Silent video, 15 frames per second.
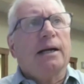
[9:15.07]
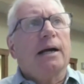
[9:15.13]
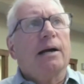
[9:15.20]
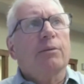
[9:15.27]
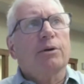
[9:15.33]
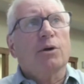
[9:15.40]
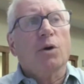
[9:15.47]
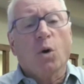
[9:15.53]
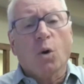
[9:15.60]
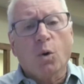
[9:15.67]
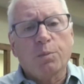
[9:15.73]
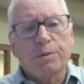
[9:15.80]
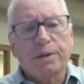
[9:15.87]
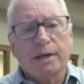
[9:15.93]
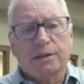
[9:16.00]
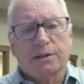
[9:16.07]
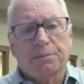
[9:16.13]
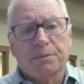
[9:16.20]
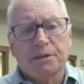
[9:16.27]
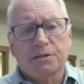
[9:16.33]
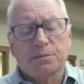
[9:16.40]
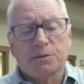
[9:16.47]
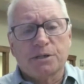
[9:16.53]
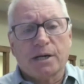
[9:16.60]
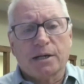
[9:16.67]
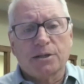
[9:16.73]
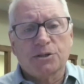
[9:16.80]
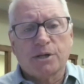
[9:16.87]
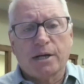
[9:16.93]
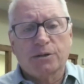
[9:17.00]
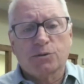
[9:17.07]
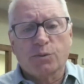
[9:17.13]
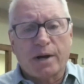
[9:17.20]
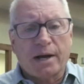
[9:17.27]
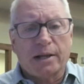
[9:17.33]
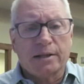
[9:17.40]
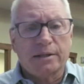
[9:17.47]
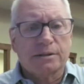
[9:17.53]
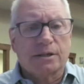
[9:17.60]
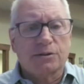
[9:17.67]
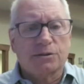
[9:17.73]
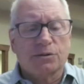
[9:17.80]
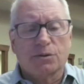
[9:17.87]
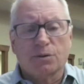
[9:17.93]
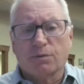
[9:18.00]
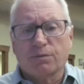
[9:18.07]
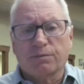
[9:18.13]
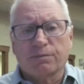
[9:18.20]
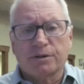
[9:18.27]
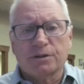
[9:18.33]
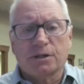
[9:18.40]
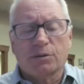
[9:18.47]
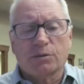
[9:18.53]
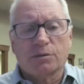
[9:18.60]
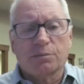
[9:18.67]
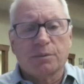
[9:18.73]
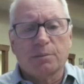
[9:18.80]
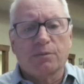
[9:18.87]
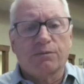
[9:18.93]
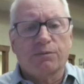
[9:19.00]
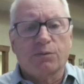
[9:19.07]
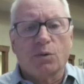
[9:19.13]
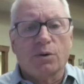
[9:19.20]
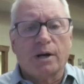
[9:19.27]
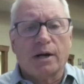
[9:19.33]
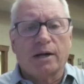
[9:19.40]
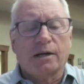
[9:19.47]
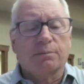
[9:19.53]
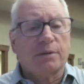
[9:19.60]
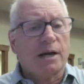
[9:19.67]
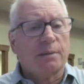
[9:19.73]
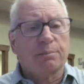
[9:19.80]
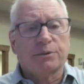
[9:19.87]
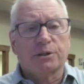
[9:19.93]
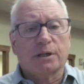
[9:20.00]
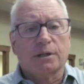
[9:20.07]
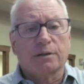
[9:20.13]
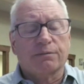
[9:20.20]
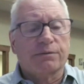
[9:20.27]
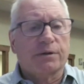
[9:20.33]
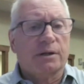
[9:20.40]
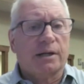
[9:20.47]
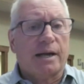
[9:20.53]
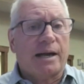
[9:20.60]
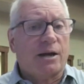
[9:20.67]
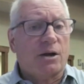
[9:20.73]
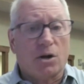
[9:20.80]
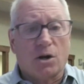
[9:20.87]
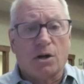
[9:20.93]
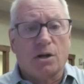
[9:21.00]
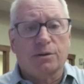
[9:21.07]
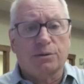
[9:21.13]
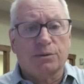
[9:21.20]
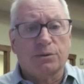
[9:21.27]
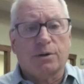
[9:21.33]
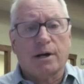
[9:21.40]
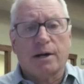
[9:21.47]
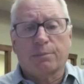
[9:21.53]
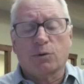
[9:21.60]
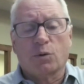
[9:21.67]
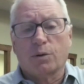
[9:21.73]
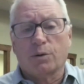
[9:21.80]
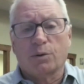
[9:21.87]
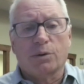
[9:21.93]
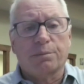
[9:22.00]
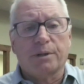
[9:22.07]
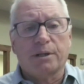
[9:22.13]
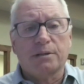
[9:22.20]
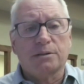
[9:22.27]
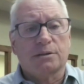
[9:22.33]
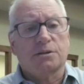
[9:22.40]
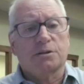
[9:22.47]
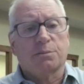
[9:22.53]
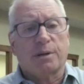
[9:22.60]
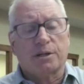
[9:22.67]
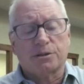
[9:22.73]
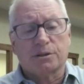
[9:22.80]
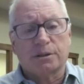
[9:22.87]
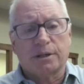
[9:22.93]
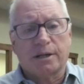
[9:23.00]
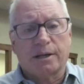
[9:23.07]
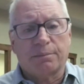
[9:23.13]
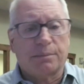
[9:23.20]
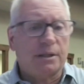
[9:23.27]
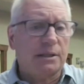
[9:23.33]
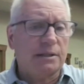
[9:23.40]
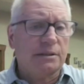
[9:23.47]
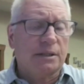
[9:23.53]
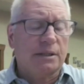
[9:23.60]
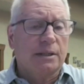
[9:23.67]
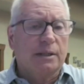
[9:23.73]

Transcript: I would hope that there'll be some second chance rallies. As you know from visiting with me before, I am not particularly friendly at all, new crop corn or beans, and especially not beans.